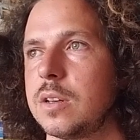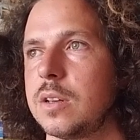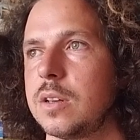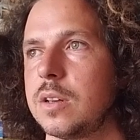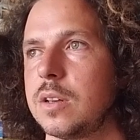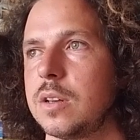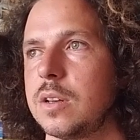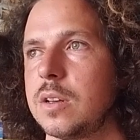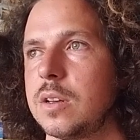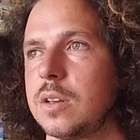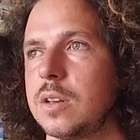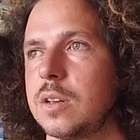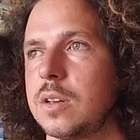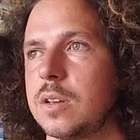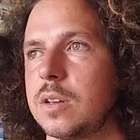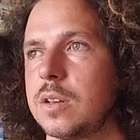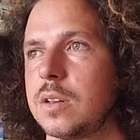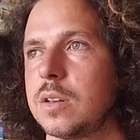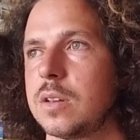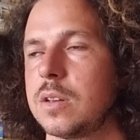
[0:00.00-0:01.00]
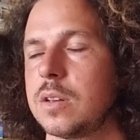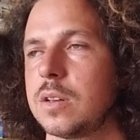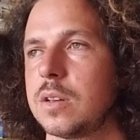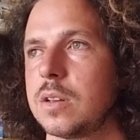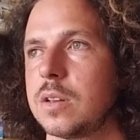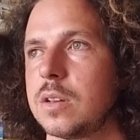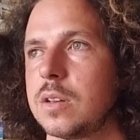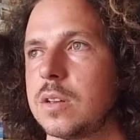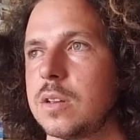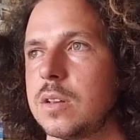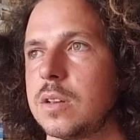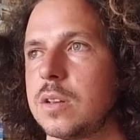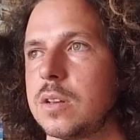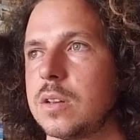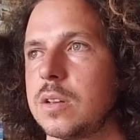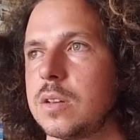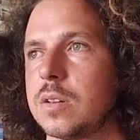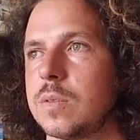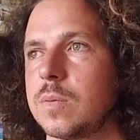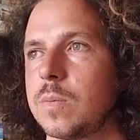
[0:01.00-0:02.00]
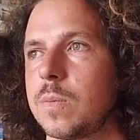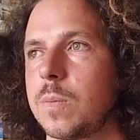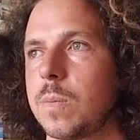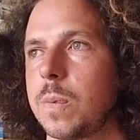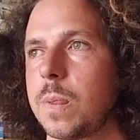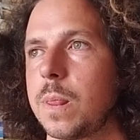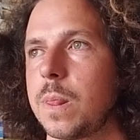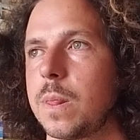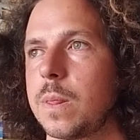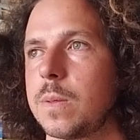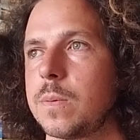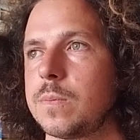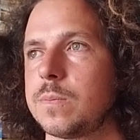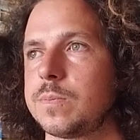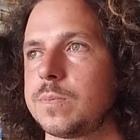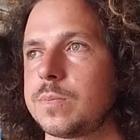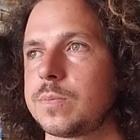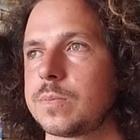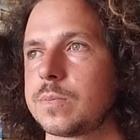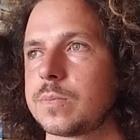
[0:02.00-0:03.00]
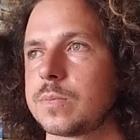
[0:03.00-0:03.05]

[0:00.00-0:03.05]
(silence)